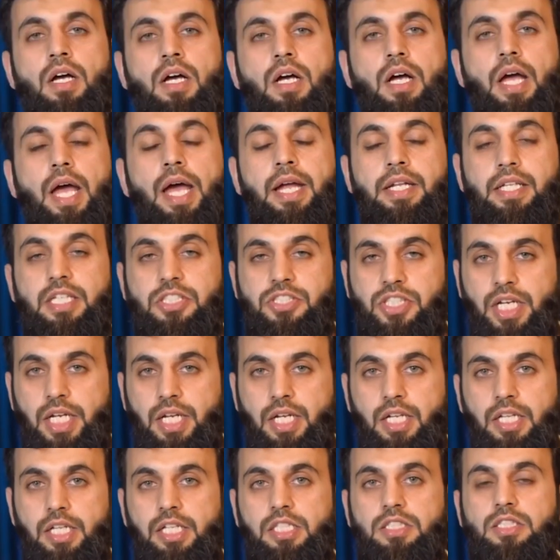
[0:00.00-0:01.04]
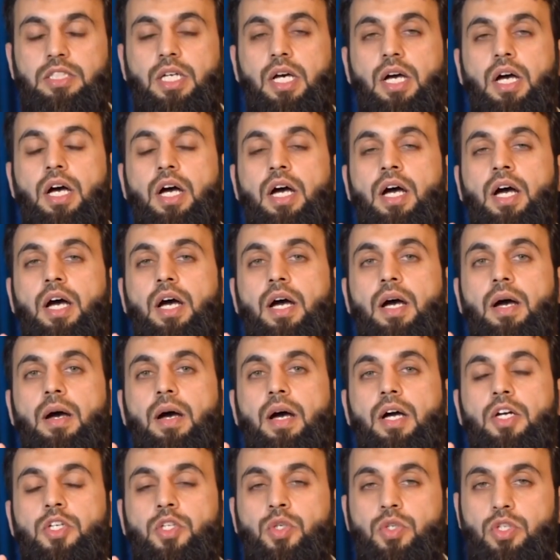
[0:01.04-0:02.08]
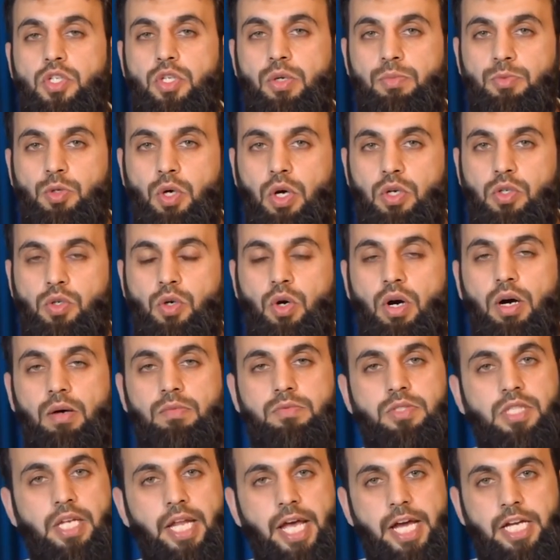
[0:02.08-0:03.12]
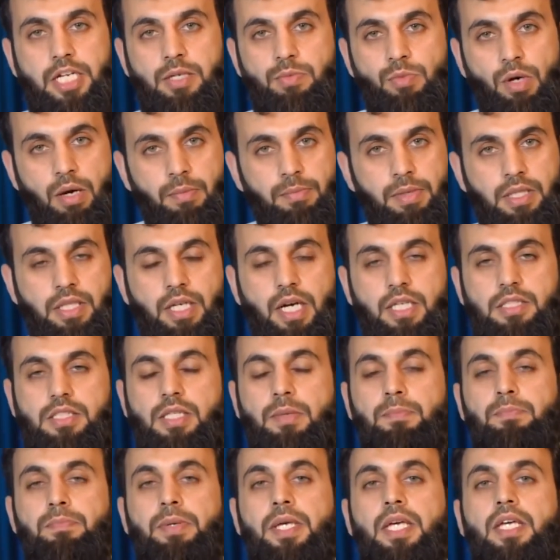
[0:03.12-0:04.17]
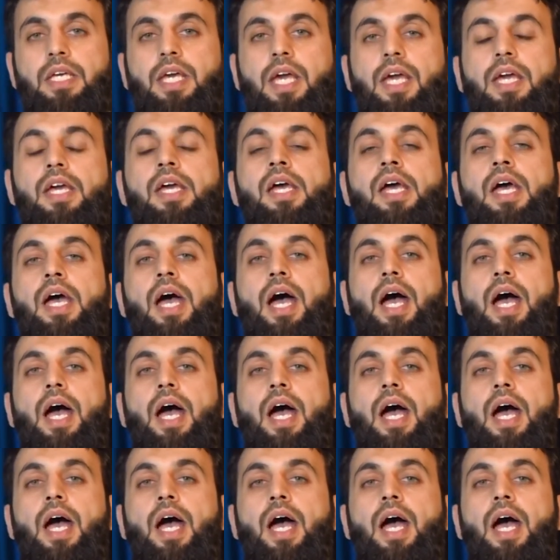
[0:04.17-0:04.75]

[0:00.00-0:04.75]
and the channel is youtube.com/MuhammadQasimPK,